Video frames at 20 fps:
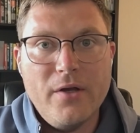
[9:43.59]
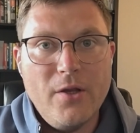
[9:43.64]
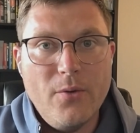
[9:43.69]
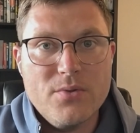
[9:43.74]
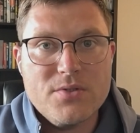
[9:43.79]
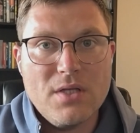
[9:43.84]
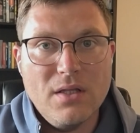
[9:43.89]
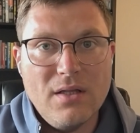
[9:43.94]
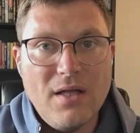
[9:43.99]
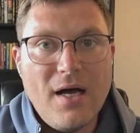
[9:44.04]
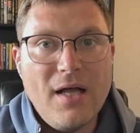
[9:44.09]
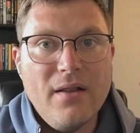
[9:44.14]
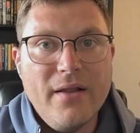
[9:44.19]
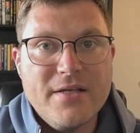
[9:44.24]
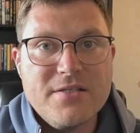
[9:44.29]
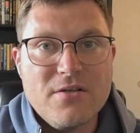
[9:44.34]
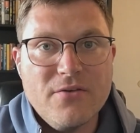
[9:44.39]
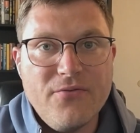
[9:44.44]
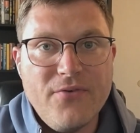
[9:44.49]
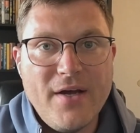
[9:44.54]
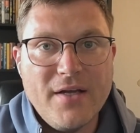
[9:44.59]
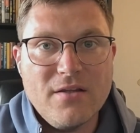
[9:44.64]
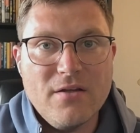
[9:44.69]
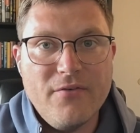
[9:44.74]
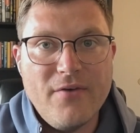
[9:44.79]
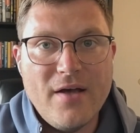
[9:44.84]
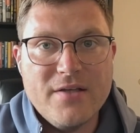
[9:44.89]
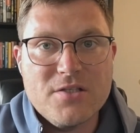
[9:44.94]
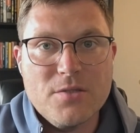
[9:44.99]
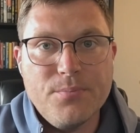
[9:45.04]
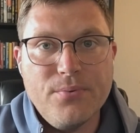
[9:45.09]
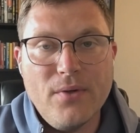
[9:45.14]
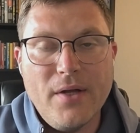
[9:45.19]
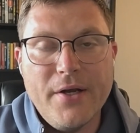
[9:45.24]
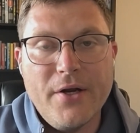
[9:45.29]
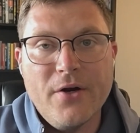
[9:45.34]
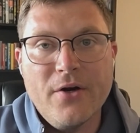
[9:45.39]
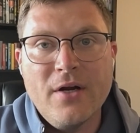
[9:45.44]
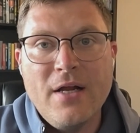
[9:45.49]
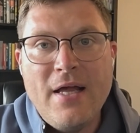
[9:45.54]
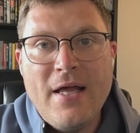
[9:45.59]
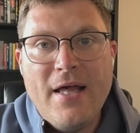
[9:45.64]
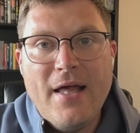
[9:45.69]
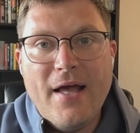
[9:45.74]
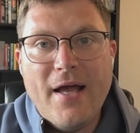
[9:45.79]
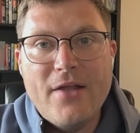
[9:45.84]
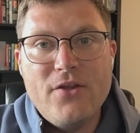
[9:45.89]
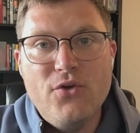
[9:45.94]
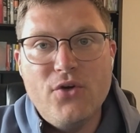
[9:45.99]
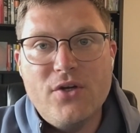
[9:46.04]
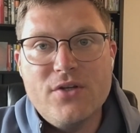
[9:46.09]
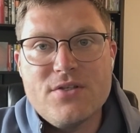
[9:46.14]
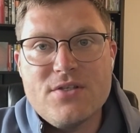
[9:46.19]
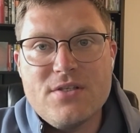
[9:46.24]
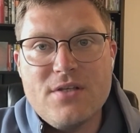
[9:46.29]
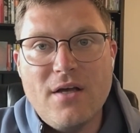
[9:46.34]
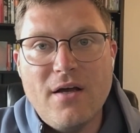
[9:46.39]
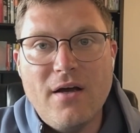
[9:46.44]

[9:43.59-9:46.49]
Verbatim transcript: he was a lot less effective as a player, and you could